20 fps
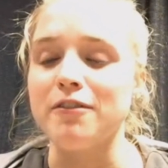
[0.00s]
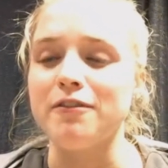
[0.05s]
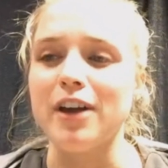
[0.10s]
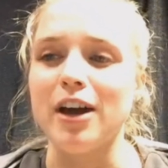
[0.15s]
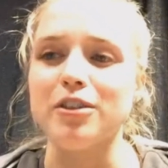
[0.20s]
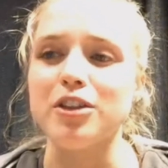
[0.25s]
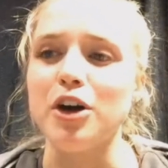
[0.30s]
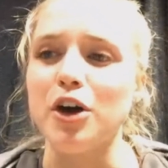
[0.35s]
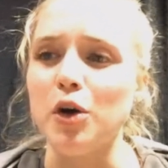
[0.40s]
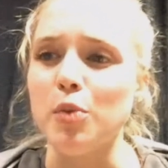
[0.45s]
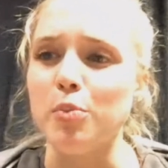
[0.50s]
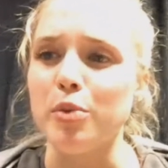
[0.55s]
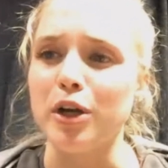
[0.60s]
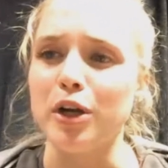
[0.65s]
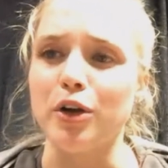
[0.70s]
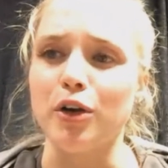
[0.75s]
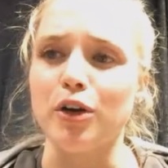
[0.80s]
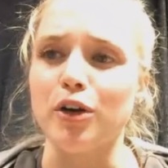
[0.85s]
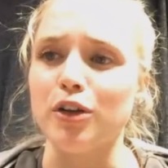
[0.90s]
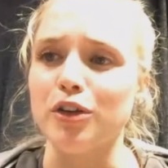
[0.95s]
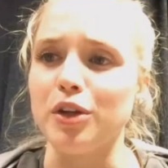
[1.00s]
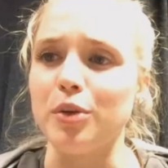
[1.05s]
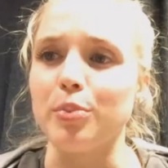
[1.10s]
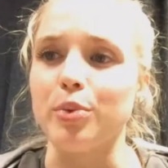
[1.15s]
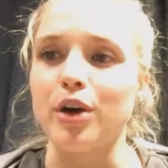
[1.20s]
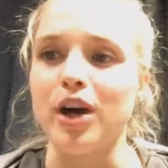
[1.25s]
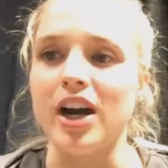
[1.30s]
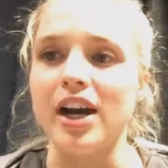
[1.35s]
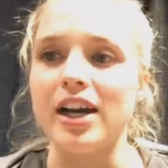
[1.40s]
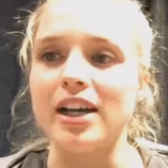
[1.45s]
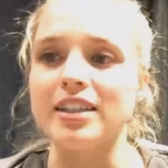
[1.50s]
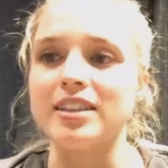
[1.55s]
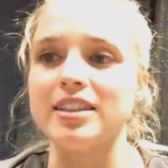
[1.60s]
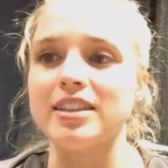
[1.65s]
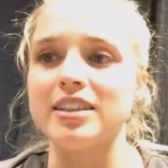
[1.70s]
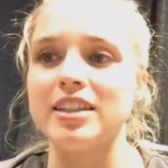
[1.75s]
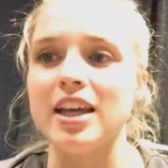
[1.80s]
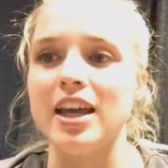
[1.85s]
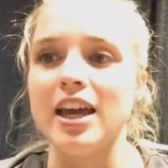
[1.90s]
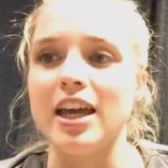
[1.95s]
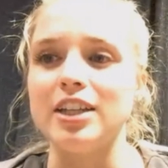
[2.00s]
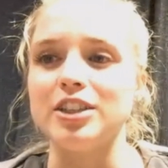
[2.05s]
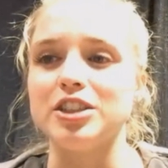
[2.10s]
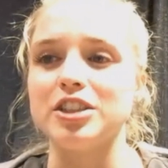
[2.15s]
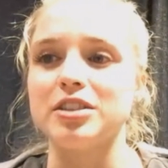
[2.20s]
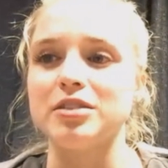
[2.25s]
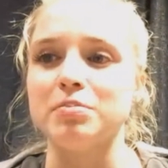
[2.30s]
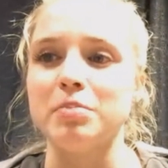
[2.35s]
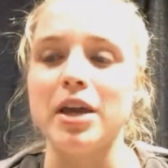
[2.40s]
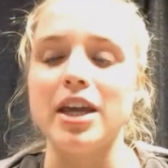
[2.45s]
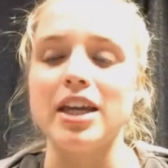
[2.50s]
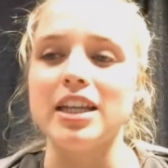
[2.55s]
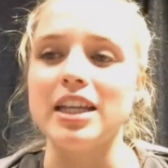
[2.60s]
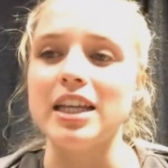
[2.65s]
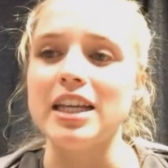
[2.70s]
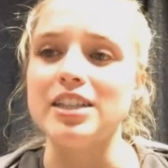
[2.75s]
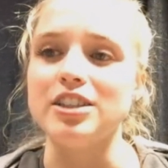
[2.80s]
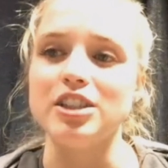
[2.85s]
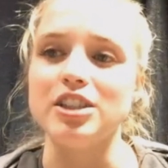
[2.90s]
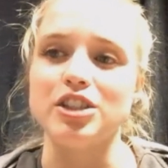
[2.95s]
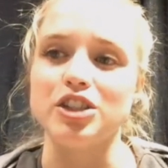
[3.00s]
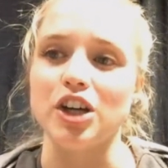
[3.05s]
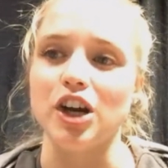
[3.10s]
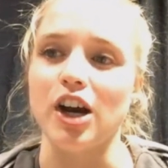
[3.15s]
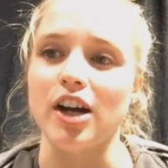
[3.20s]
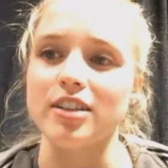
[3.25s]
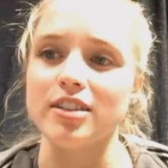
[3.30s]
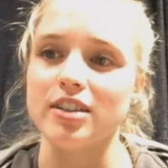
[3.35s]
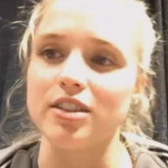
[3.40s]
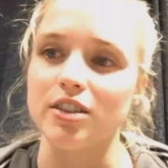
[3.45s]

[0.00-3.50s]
found the open girl in the press and just made easy shots.